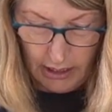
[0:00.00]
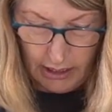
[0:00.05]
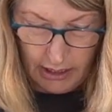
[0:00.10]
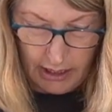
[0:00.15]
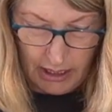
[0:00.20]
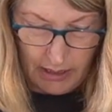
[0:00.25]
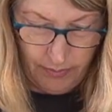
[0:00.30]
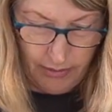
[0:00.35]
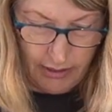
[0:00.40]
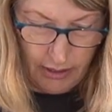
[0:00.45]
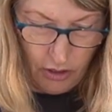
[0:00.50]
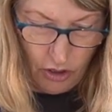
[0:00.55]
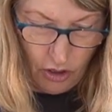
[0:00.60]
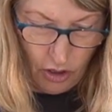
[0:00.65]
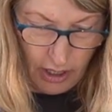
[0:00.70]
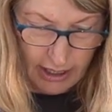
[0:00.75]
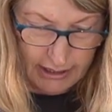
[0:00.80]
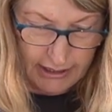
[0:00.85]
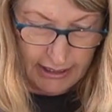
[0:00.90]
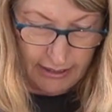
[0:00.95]
Keep it
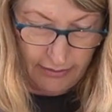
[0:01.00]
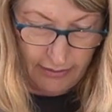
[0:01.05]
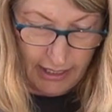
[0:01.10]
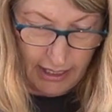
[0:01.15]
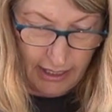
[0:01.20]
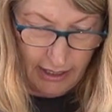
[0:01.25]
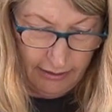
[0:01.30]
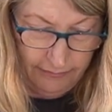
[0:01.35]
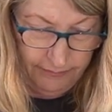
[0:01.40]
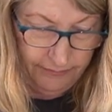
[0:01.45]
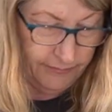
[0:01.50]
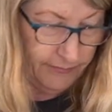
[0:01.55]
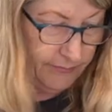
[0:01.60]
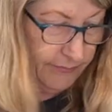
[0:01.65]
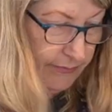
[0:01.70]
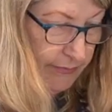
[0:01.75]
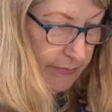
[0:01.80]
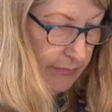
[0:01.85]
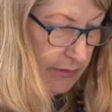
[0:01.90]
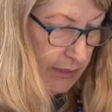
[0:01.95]
nice in there.
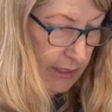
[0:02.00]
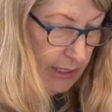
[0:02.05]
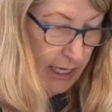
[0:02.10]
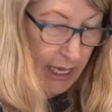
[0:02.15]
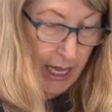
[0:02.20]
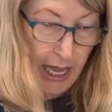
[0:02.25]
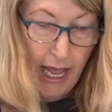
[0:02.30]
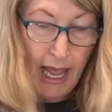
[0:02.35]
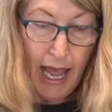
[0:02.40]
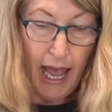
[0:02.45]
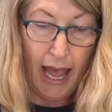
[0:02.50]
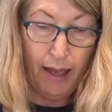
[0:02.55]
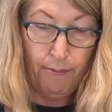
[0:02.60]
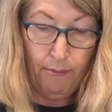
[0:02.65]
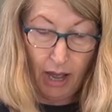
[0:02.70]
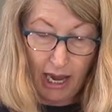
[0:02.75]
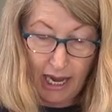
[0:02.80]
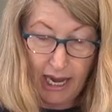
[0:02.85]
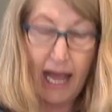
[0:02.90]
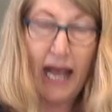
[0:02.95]
And
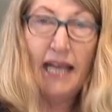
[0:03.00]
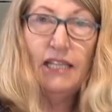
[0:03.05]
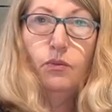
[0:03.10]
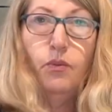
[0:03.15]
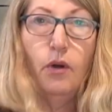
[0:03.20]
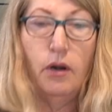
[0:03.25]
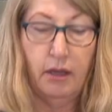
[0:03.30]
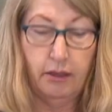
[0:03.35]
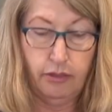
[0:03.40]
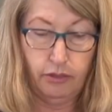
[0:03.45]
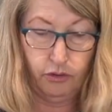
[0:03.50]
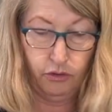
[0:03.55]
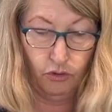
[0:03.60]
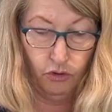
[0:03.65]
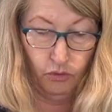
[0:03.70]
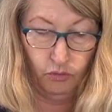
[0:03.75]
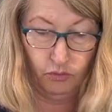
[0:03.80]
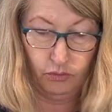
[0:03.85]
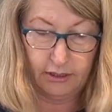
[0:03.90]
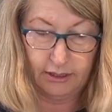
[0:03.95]
my last one I
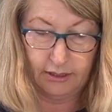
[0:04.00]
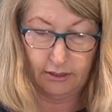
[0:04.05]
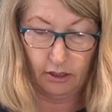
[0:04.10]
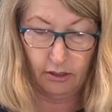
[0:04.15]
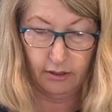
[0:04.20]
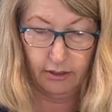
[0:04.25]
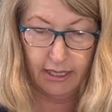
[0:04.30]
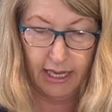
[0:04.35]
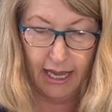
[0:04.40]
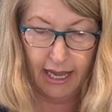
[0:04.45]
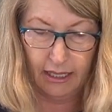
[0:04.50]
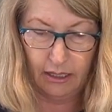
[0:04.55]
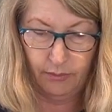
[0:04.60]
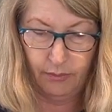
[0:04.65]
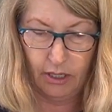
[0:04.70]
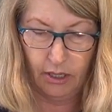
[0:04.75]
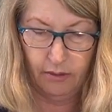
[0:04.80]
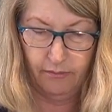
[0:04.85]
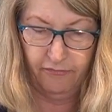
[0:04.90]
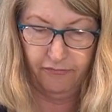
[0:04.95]
thought was the
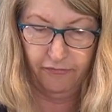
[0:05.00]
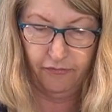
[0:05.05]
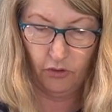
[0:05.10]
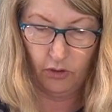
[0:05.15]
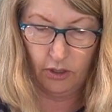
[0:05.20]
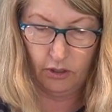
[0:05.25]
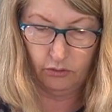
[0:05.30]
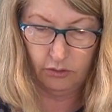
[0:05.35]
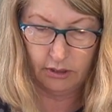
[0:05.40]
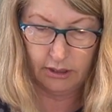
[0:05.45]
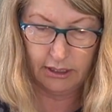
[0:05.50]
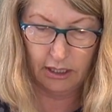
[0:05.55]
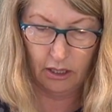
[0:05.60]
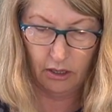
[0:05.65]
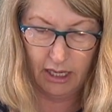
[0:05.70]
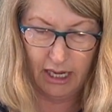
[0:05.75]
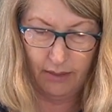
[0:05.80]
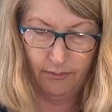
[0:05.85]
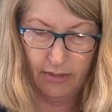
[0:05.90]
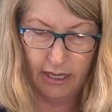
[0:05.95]
aluminium foil. So
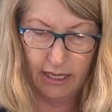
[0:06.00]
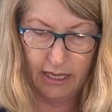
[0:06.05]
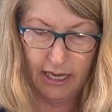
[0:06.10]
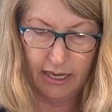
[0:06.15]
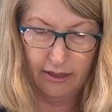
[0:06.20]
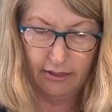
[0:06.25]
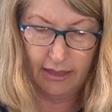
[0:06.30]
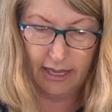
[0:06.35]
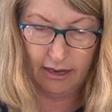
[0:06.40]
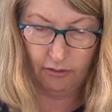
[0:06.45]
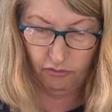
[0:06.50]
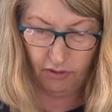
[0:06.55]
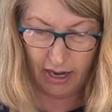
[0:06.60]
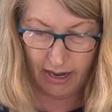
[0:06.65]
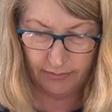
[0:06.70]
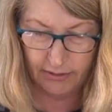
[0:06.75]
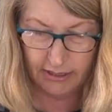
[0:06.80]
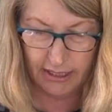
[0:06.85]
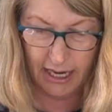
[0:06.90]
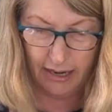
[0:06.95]
let me get that
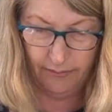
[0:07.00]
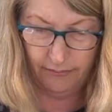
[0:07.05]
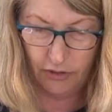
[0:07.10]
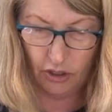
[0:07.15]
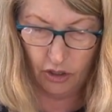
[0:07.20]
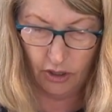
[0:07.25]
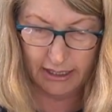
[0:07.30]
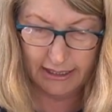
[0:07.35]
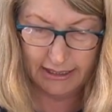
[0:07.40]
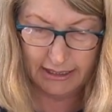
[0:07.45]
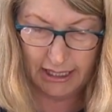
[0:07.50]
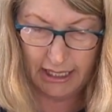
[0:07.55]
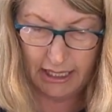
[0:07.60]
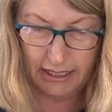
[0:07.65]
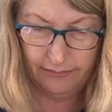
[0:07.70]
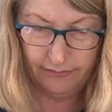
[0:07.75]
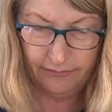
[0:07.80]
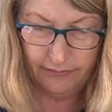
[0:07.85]
wrapped up nicely.